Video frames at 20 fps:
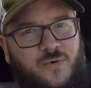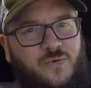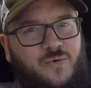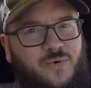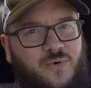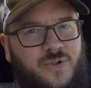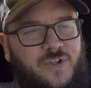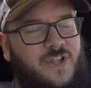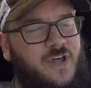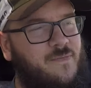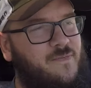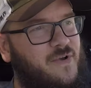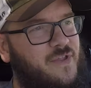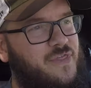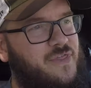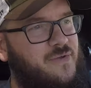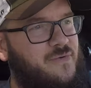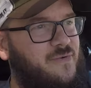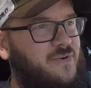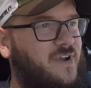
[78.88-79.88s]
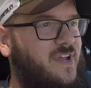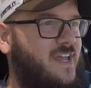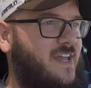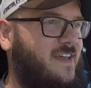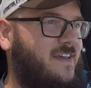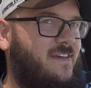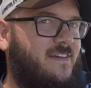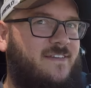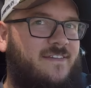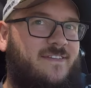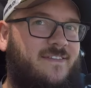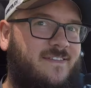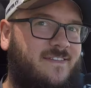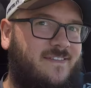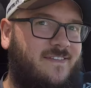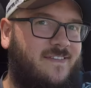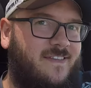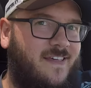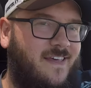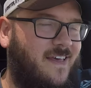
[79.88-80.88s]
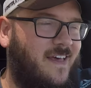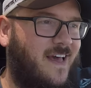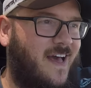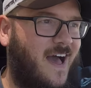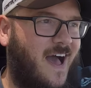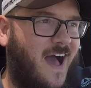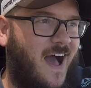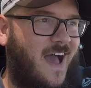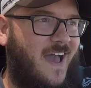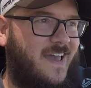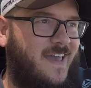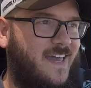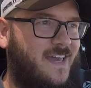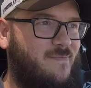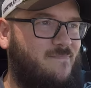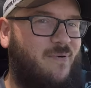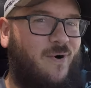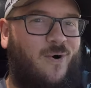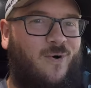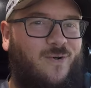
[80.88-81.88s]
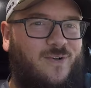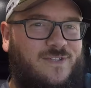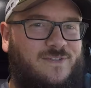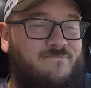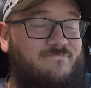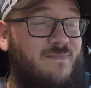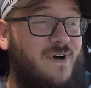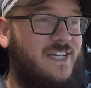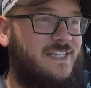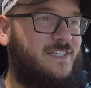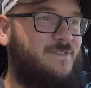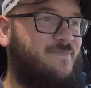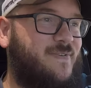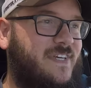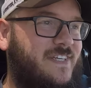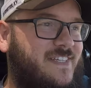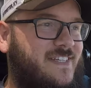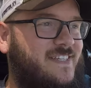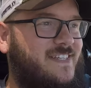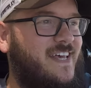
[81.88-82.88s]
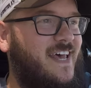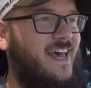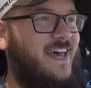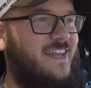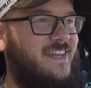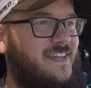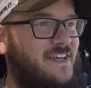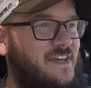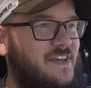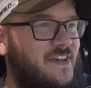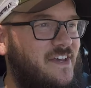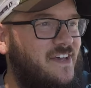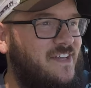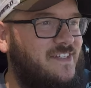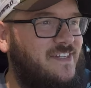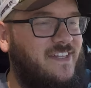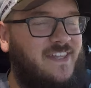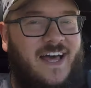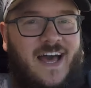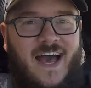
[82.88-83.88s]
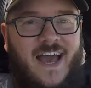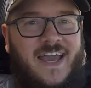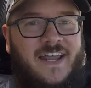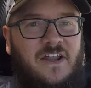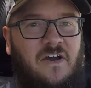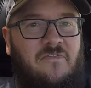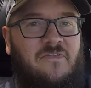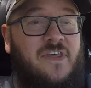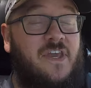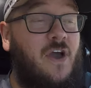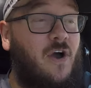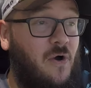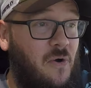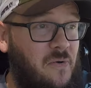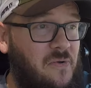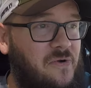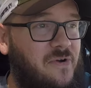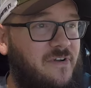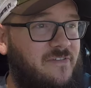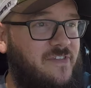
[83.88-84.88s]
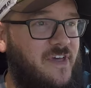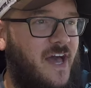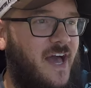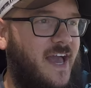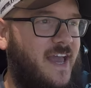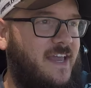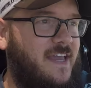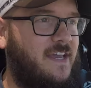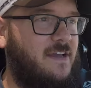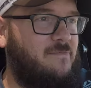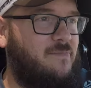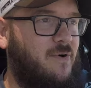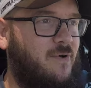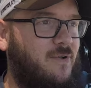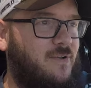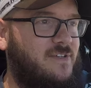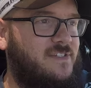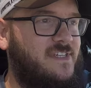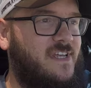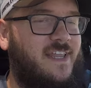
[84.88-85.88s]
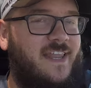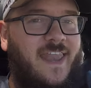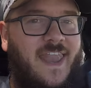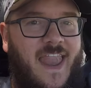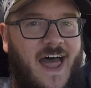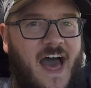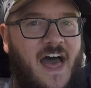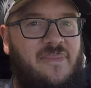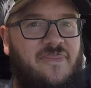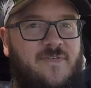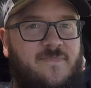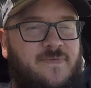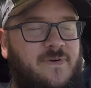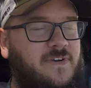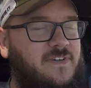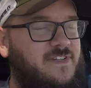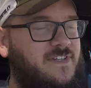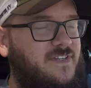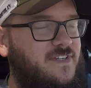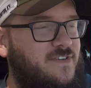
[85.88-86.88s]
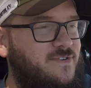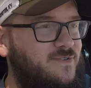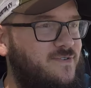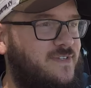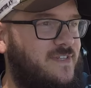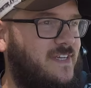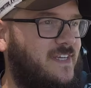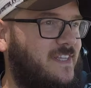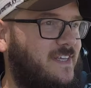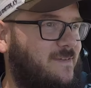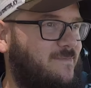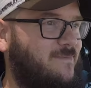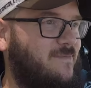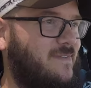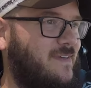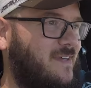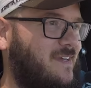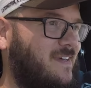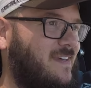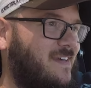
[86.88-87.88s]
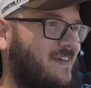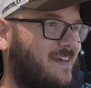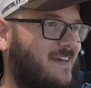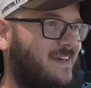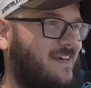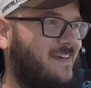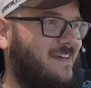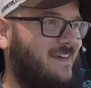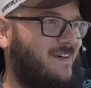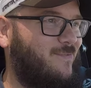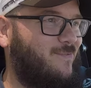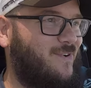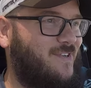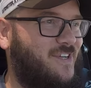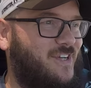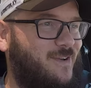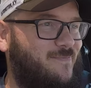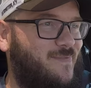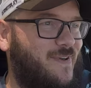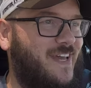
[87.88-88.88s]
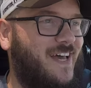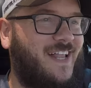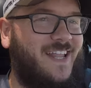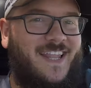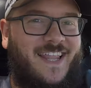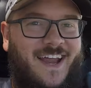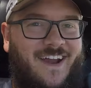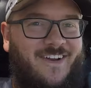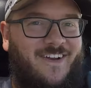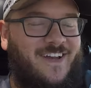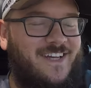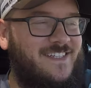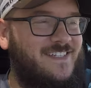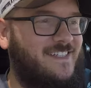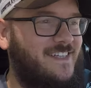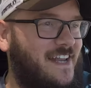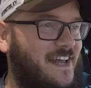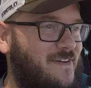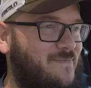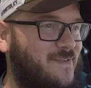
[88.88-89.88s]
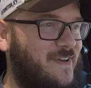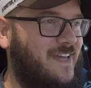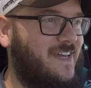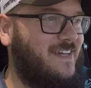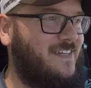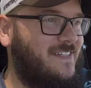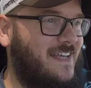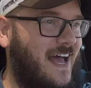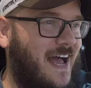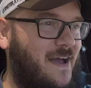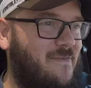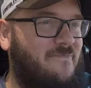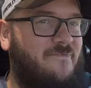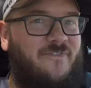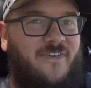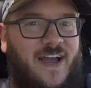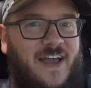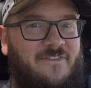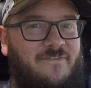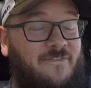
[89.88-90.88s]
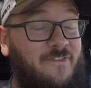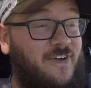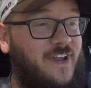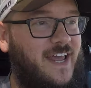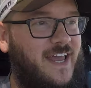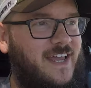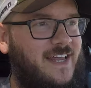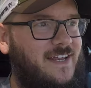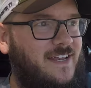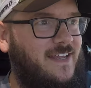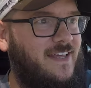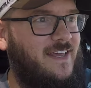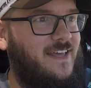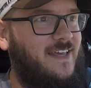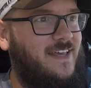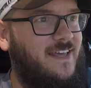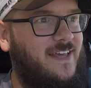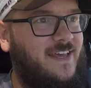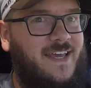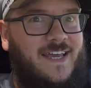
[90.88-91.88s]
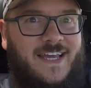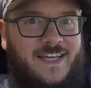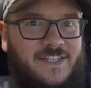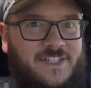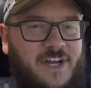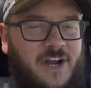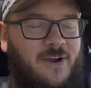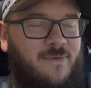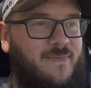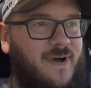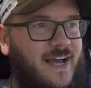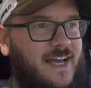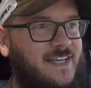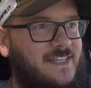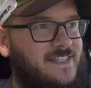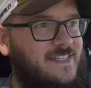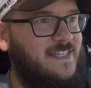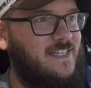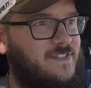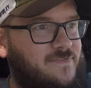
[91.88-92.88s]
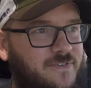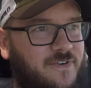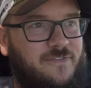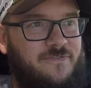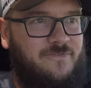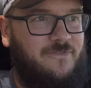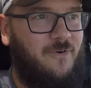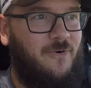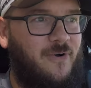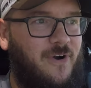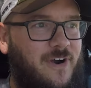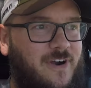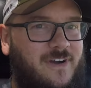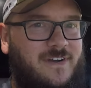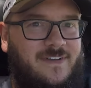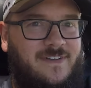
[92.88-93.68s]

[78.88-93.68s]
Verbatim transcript: Rule number three, hiking poles must be set to the height of the owner of the hiking poles, not the person using them, which should be hilarious today because I'm five foot eight and Jeremiah's six foot four.